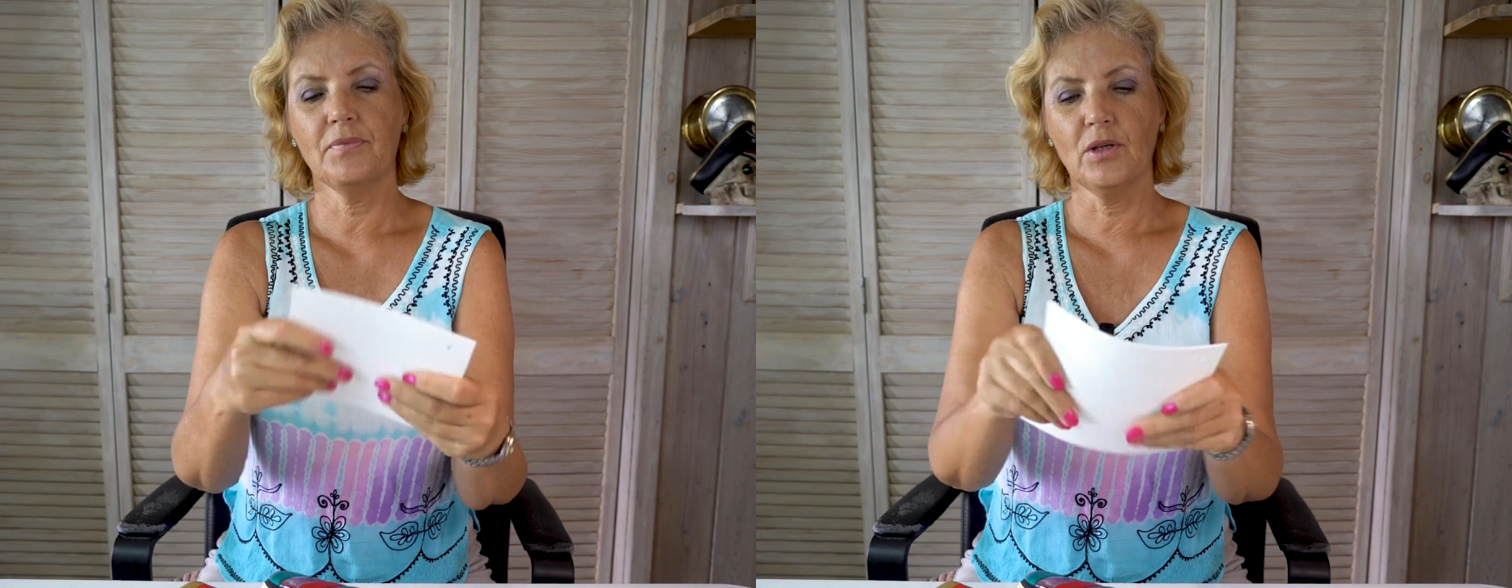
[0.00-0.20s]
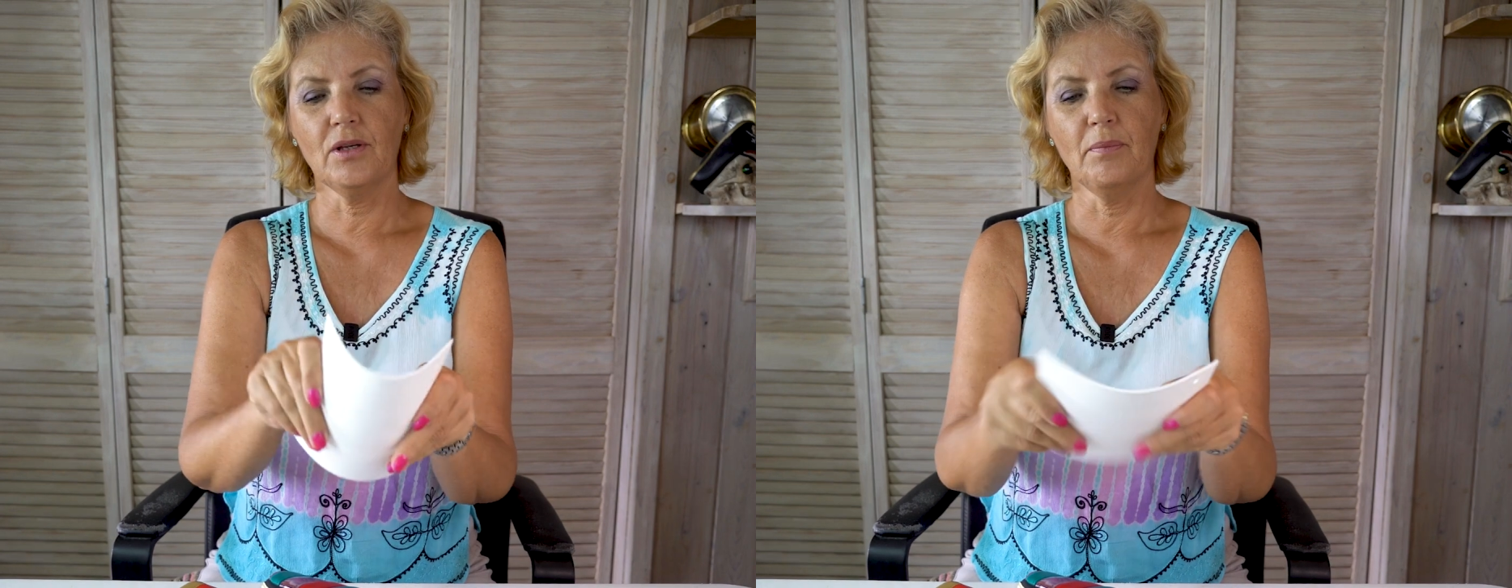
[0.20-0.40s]

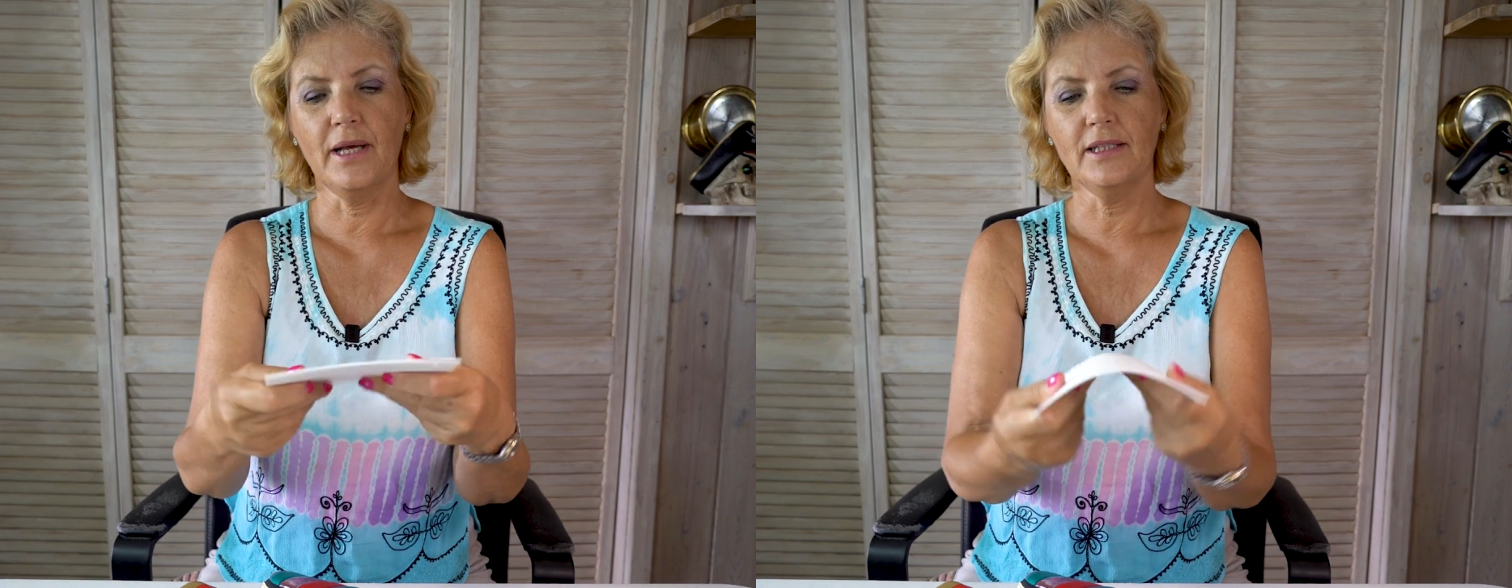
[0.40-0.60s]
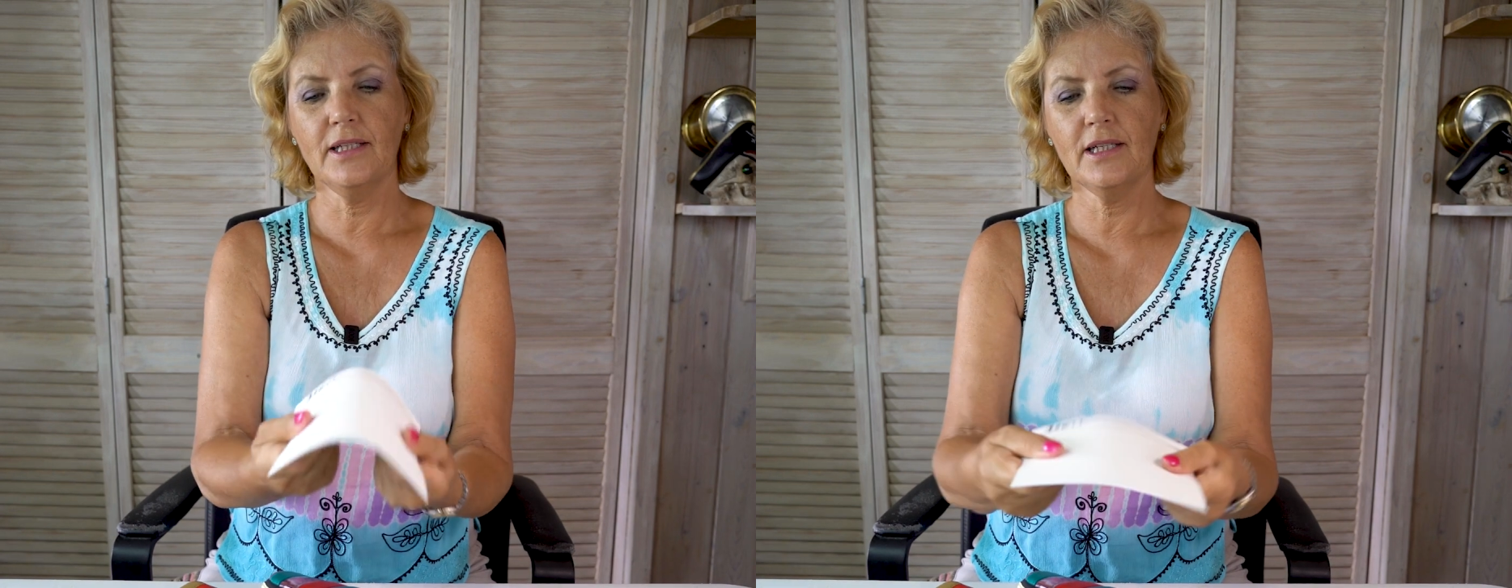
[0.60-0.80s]
you can
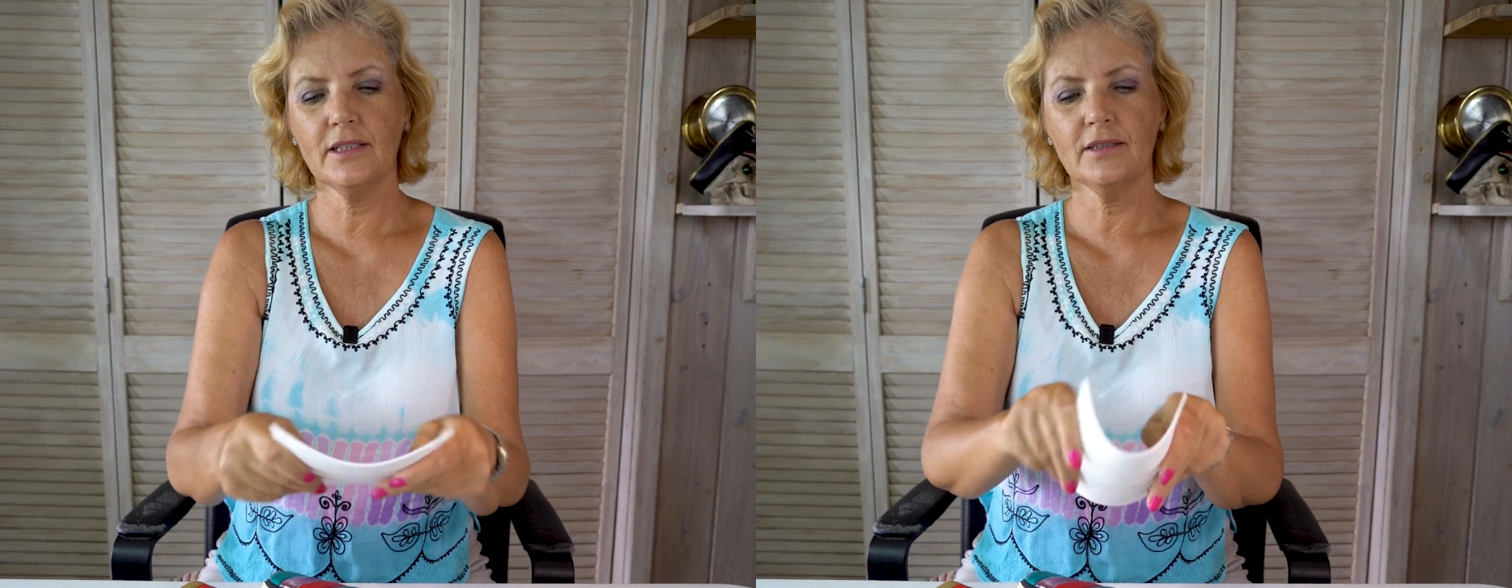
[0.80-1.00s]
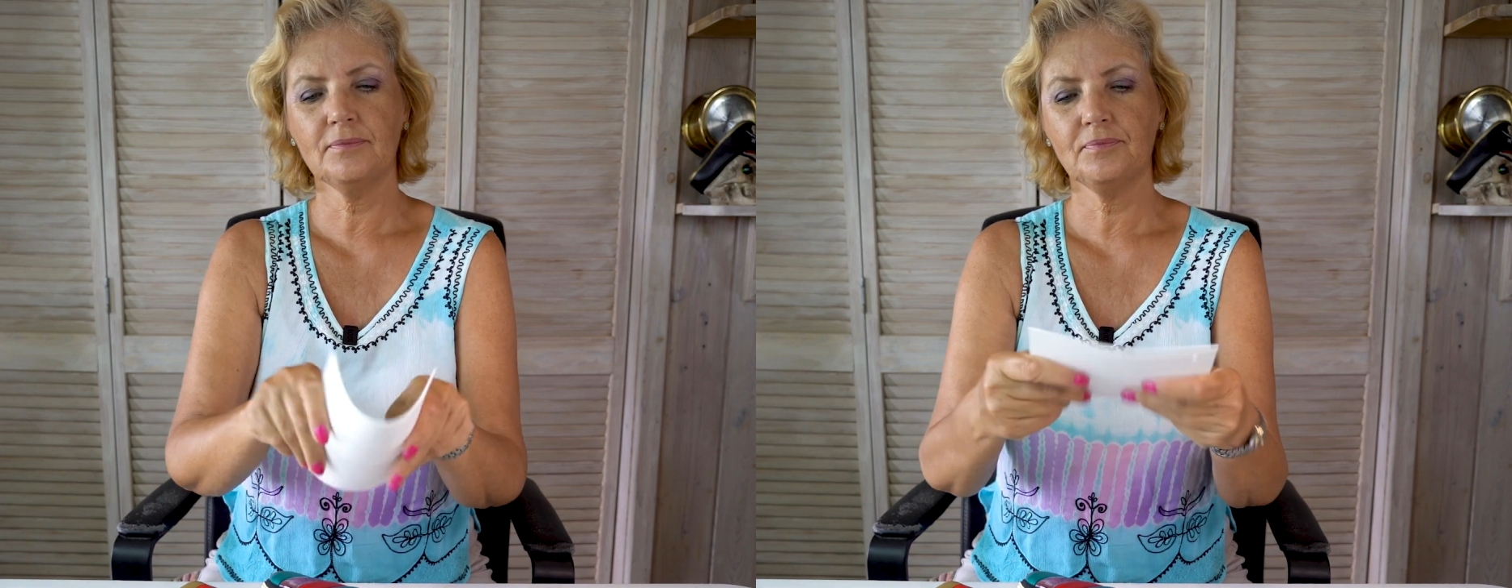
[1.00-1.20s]
bend
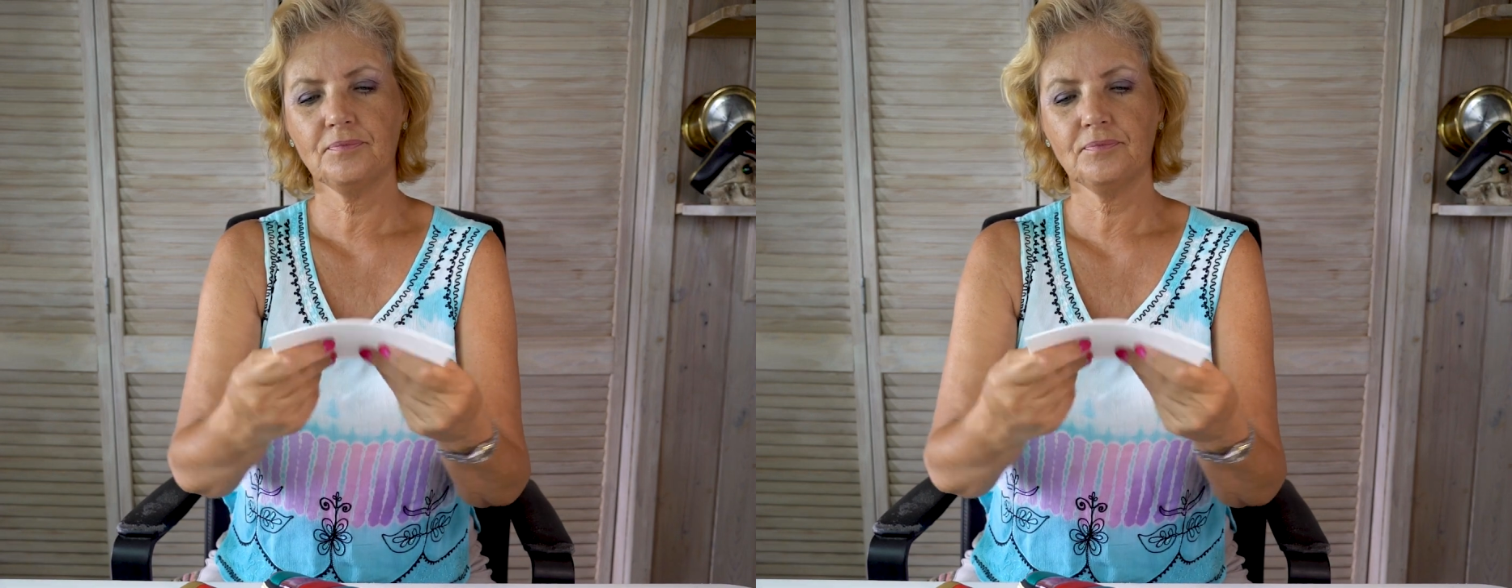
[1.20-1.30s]
it